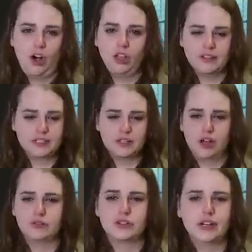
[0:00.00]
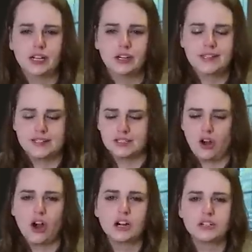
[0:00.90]
All of his clothes are here, his
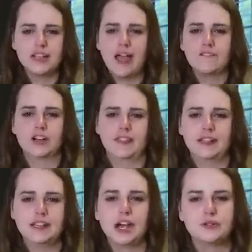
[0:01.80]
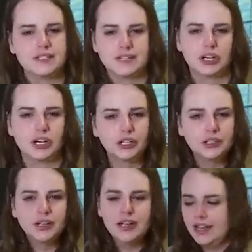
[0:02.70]
guitars, everything he owns is here.
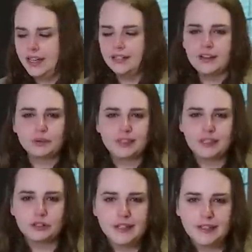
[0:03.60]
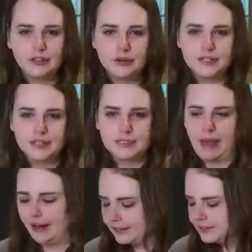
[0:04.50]
He left with literally the clothes on his
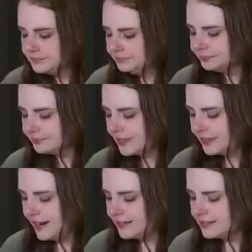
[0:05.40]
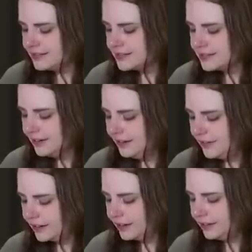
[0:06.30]
back. That is
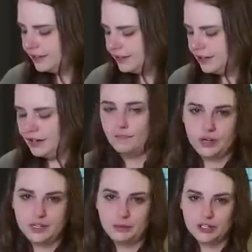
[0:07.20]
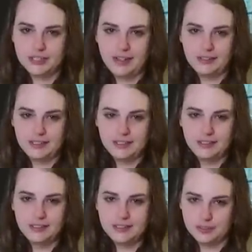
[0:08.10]
fucking avoidant personality
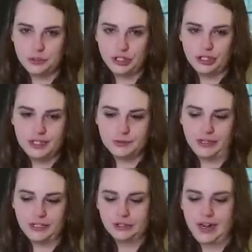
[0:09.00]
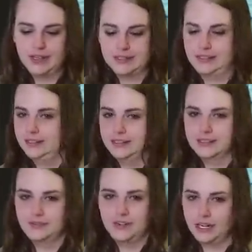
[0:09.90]
disorder is what Andrew has, and it
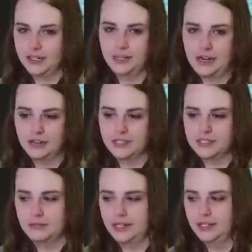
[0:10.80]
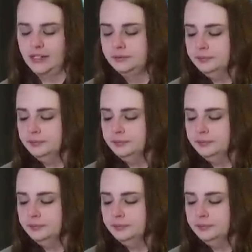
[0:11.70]
is very apparent to me.